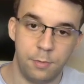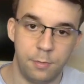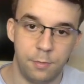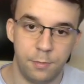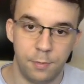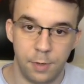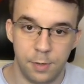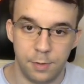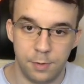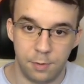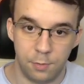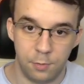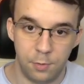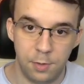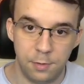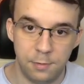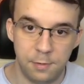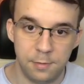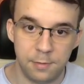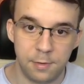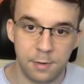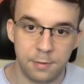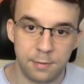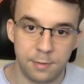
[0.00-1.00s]
Right, so this
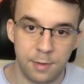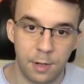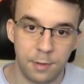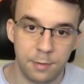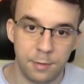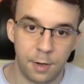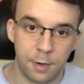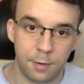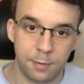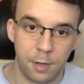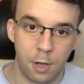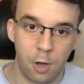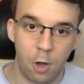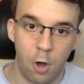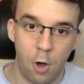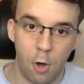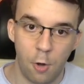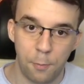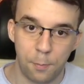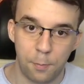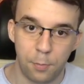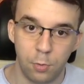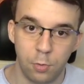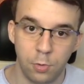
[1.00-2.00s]
is the standard
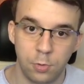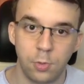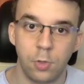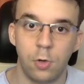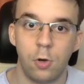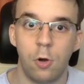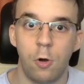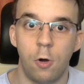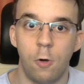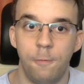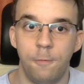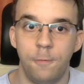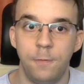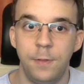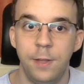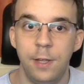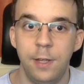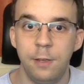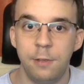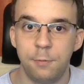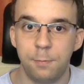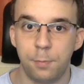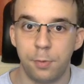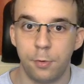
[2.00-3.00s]
output of
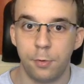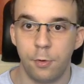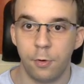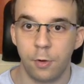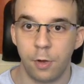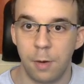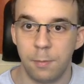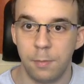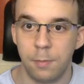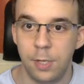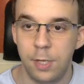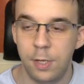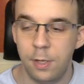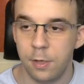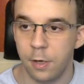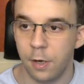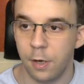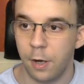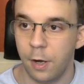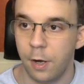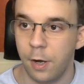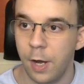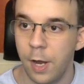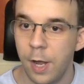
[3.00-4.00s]
this program
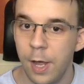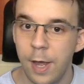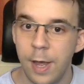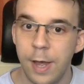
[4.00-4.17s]
here